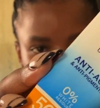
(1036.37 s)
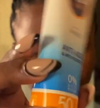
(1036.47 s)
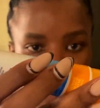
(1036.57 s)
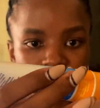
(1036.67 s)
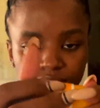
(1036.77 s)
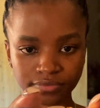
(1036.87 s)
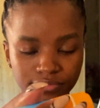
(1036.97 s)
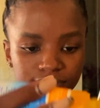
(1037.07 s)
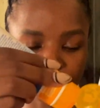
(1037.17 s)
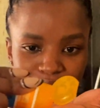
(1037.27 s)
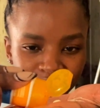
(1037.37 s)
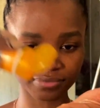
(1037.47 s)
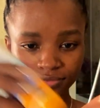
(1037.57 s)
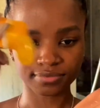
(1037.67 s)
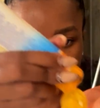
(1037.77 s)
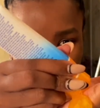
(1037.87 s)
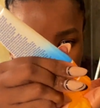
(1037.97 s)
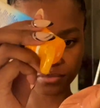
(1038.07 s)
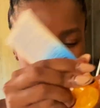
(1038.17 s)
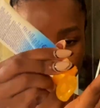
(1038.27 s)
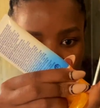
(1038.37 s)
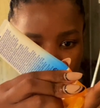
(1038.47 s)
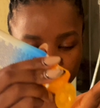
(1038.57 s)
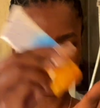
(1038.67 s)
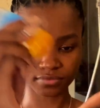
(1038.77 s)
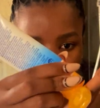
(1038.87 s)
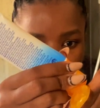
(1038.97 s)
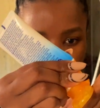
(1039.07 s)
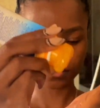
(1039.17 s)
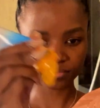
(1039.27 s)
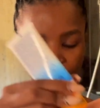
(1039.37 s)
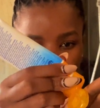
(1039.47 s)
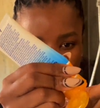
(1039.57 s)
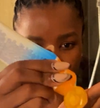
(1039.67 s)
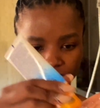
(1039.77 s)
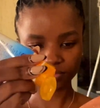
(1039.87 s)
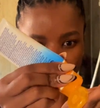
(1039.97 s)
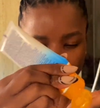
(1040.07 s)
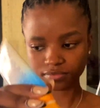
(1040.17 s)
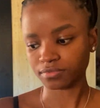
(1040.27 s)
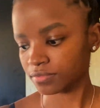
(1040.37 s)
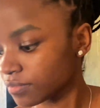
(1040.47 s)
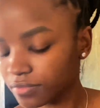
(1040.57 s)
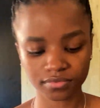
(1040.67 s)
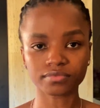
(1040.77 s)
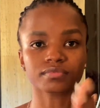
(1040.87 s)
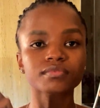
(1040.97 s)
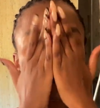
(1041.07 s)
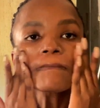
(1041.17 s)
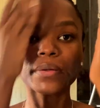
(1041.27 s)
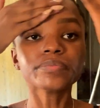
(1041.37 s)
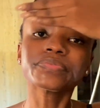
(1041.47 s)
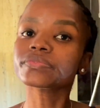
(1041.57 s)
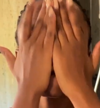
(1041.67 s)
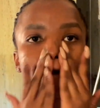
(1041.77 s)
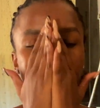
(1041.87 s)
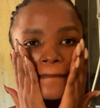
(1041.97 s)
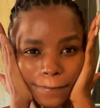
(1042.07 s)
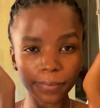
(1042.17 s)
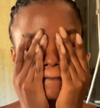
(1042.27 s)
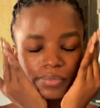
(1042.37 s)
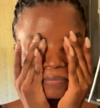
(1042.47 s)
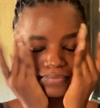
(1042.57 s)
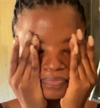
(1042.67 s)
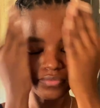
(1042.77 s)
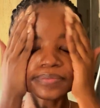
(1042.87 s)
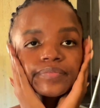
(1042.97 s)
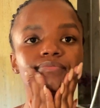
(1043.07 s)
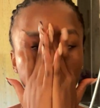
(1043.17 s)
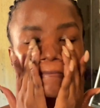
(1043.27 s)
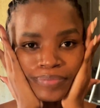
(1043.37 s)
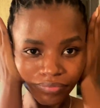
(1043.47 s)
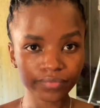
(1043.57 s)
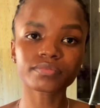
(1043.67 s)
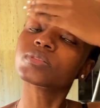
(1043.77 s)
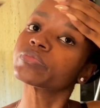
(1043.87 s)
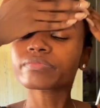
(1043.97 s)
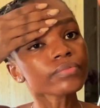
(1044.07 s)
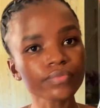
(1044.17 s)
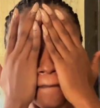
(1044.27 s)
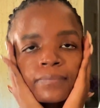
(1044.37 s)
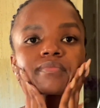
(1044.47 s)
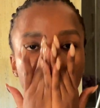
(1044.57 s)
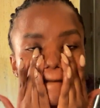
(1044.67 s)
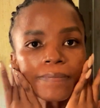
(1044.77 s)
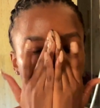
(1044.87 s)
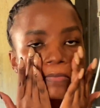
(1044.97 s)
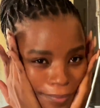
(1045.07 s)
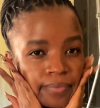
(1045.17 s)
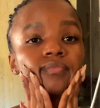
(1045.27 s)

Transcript: It reminds me of being in the pool when I was younger, full of chlorine in the sun. That's the type of smell I get when I apply it,